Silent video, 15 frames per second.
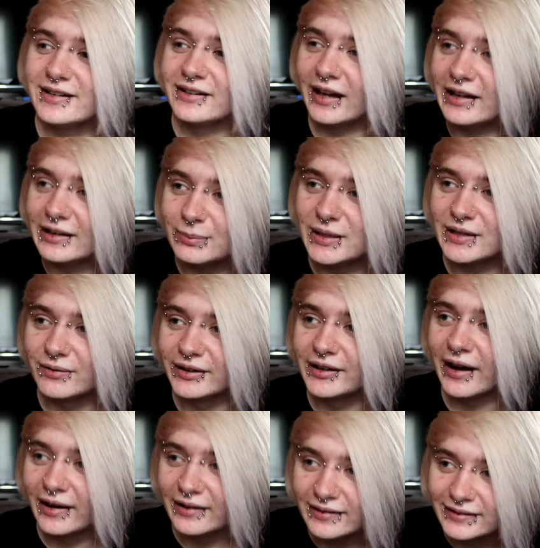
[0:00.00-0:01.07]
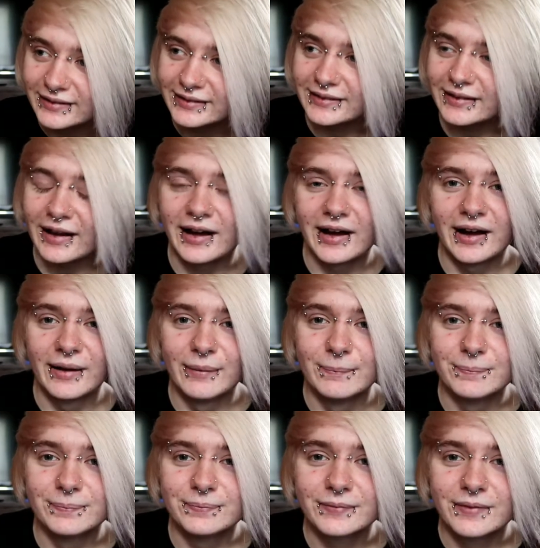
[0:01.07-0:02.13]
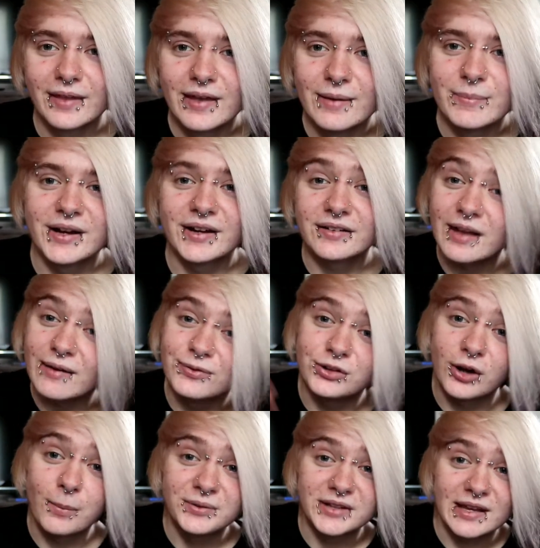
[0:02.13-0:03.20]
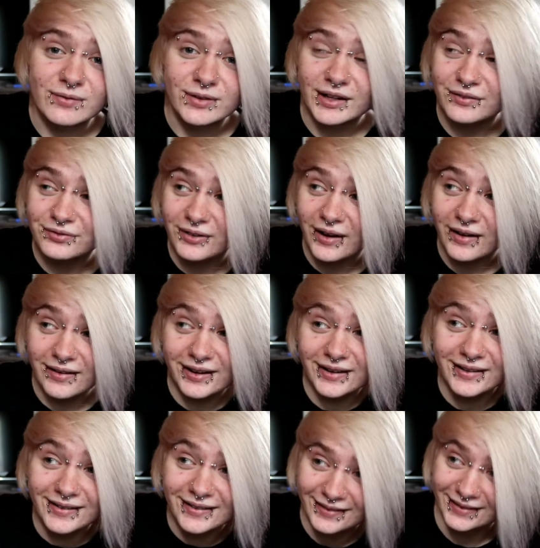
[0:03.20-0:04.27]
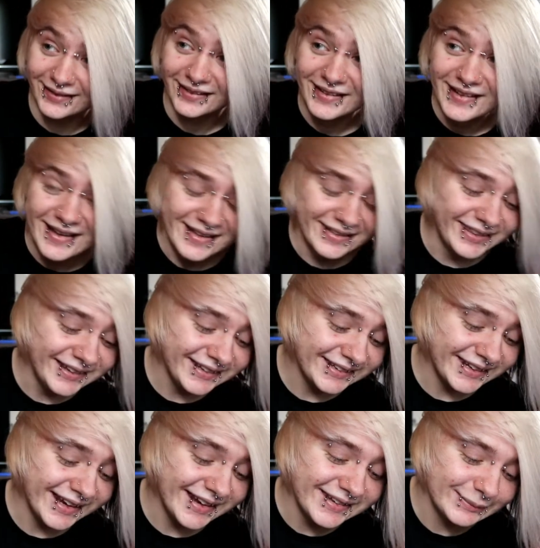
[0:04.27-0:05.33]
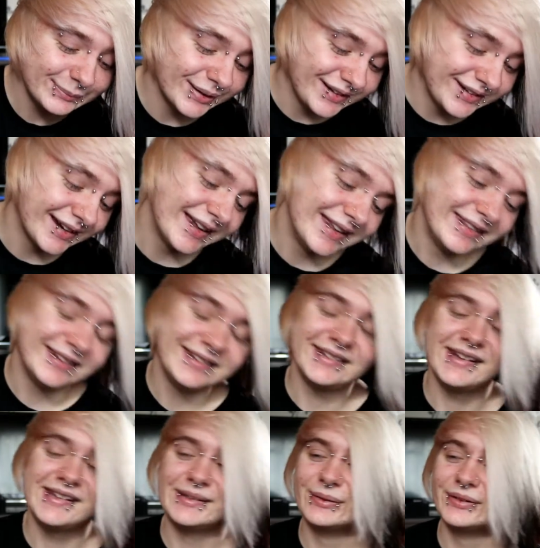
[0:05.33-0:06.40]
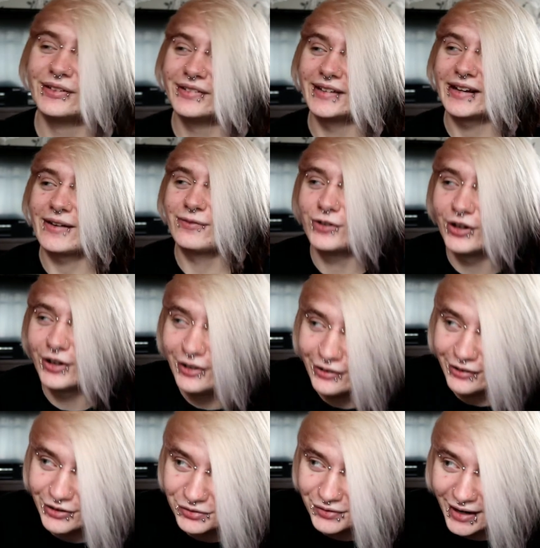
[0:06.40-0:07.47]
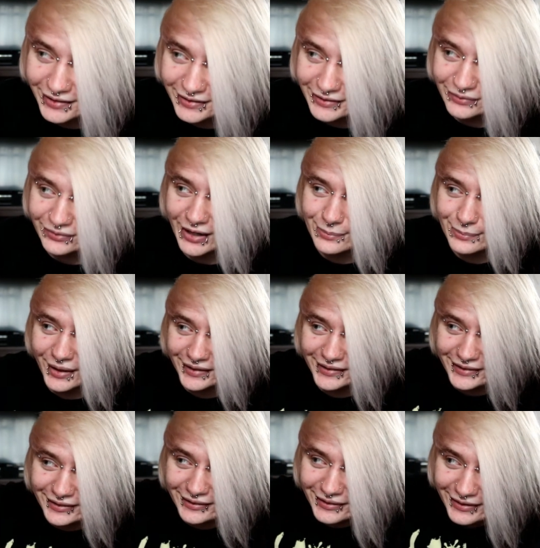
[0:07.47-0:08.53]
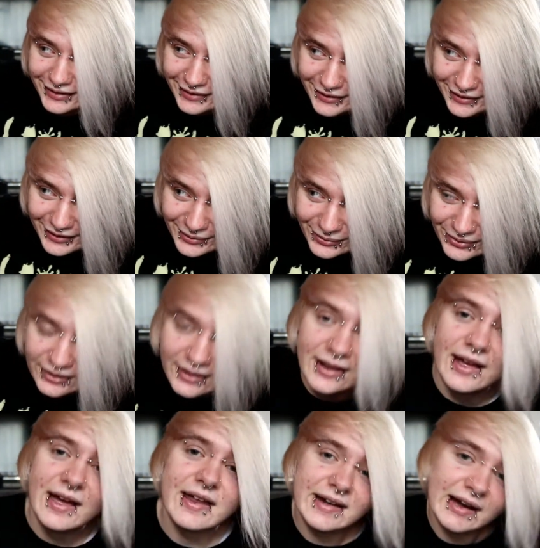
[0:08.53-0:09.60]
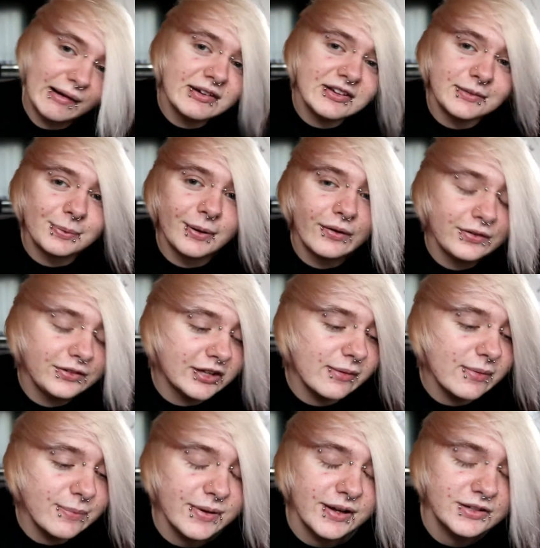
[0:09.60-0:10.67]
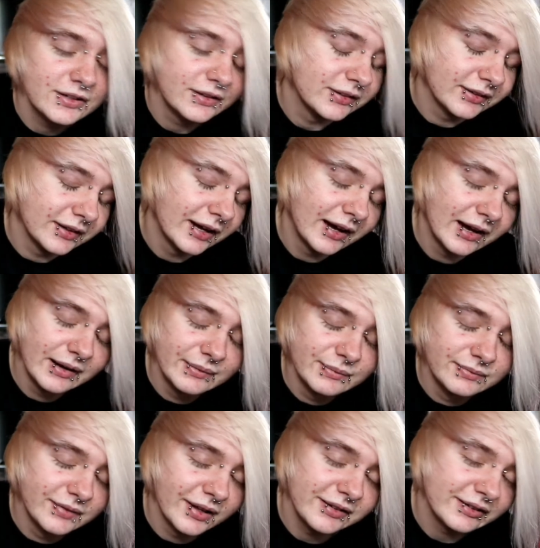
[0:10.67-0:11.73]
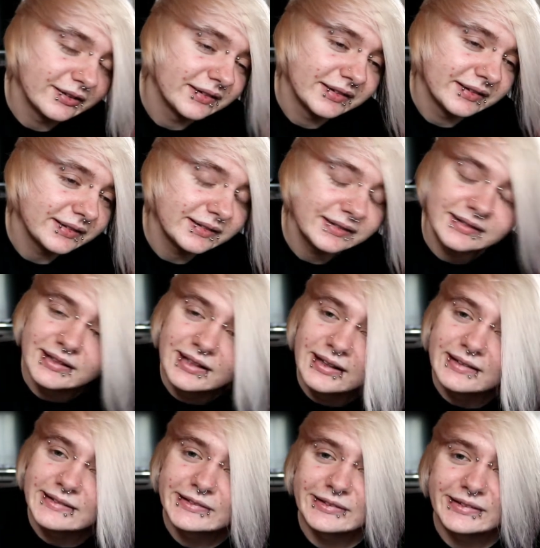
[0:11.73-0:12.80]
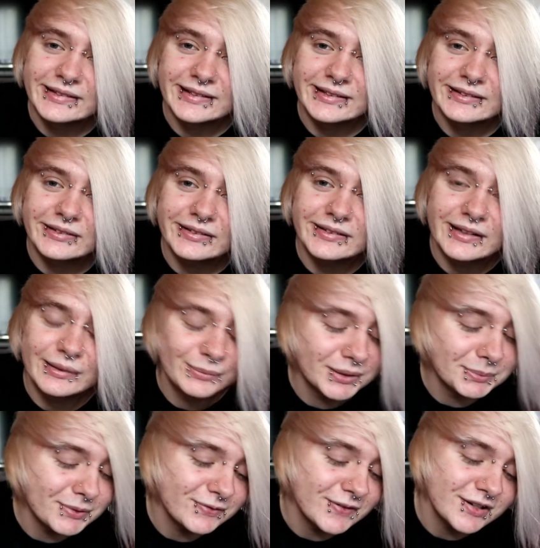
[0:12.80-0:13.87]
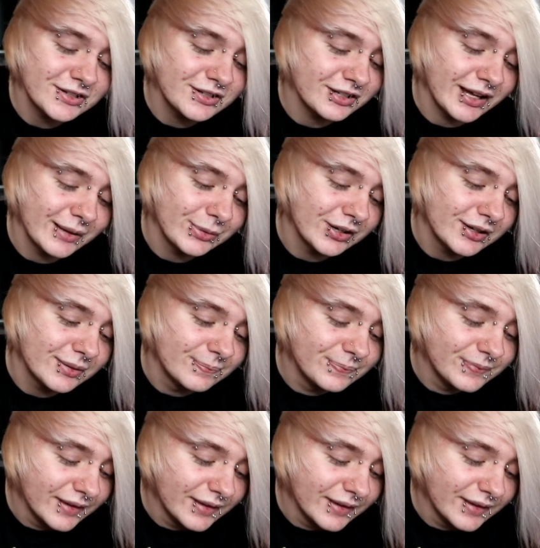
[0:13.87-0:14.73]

like me regardless, because I've stopped giving a fuck these days. But in this days it was always like, I've got to look attractive, I must look cute, and now I just post dirty pictures. As long as it looks somewhat professional, I'm good.